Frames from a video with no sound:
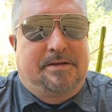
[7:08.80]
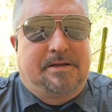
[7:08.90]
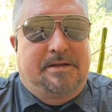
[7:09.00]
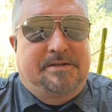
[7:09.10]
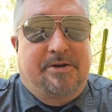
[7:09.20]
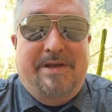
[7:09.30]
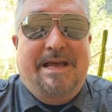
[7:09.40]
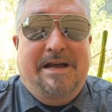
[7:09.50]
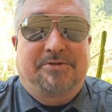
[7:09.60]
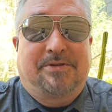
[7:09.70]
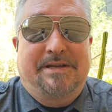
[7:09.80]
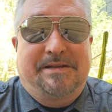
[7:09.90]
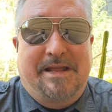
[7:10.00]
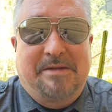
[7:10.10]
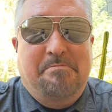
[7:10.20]
So he actually
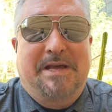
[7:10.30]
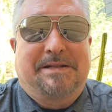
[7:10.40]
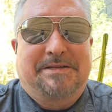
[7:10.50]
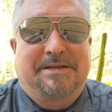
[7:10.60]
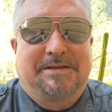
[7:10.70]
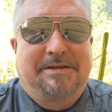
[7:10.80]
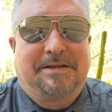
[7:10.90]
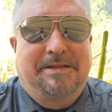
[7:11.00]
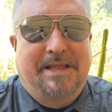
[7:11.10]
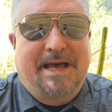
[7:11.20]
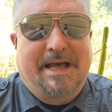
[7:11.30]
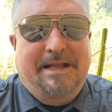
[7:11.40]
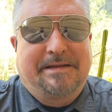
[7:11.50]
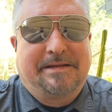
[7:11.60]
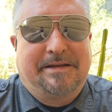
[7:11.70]
admits
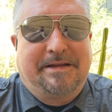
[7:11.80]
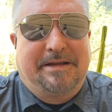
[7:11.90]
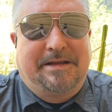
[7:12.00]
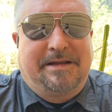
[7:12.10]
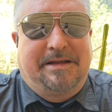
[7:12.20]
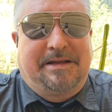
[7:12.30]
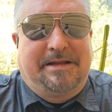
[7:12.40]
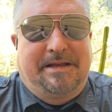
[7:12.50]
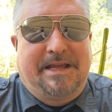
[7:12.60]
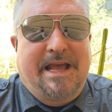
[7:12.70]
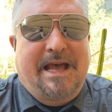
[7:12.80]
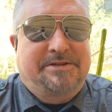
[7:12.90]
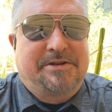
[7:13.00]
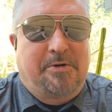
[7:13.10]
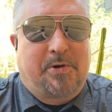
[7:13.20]
that he
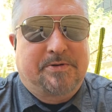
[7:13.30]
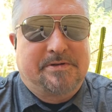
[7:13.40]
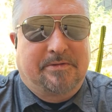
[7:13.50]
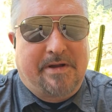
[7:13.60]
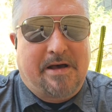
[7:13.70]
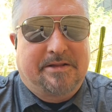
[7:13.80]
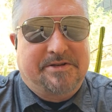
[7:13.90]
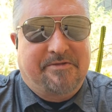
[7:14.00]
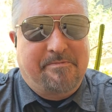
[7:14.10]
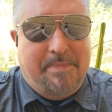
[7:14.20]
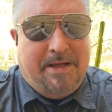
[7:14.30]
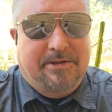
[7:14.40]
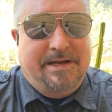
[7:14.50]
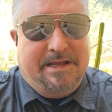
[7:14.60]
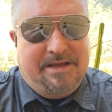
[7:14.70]
has no personal knowledge of
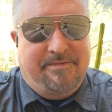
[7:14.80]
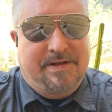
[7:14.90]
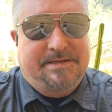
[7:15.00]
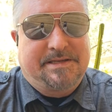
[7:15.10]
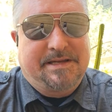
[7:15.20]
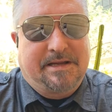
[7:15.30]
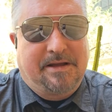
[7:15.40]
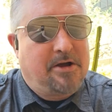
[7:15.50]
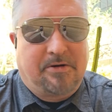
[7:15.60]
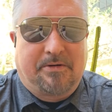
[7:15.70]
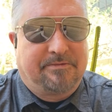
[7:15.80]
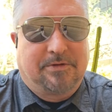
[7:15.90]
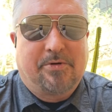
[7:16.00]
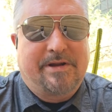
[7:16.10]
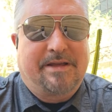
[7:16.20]
Lori convincing
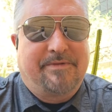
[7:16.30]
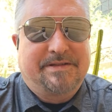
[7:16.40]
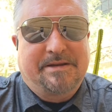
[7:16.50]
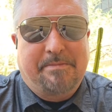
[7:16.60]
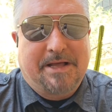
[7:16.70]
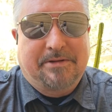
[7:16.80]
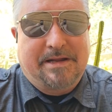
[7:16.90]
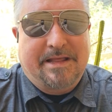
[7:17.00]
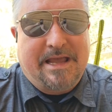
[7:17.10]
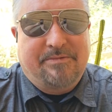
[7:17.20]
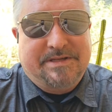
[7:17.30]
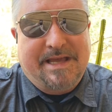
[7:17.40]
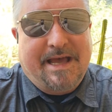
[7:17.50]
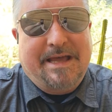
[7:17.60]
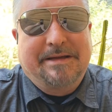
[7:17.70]
Melanie that he was
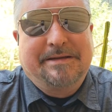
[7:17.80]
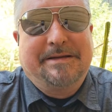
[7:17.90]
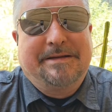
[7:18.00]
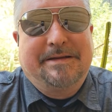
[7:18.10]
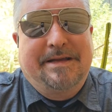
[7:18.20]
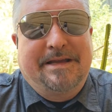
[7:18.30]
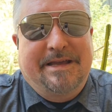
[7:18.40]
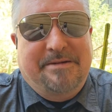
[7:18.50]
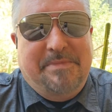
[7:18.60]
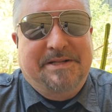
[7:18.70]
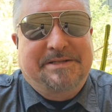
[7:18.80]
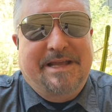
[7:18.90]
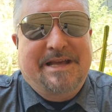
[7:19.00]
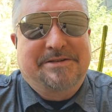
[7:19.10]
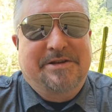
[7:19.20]
gay. He admits that
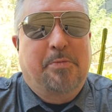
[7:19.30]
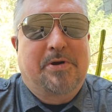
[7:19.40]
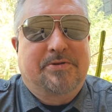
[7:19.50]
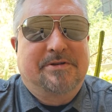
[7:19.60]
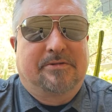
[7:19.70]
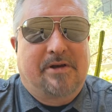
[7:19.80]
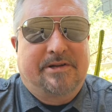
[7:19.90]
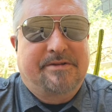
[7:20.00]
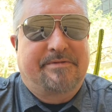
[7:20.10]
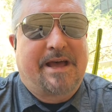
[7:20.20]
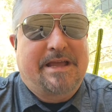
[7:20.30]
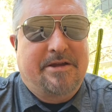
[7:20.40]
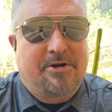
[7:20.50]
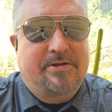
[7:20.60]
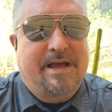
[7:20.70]
he has no personal knowledge of that. He
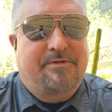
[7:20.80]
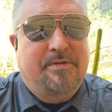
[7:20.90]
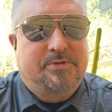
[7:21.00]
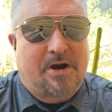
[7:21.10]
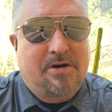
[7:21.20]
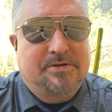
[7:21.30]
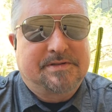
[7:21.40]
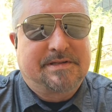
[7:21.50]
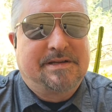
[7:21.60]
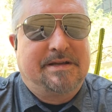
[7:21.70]
heard that from Charles.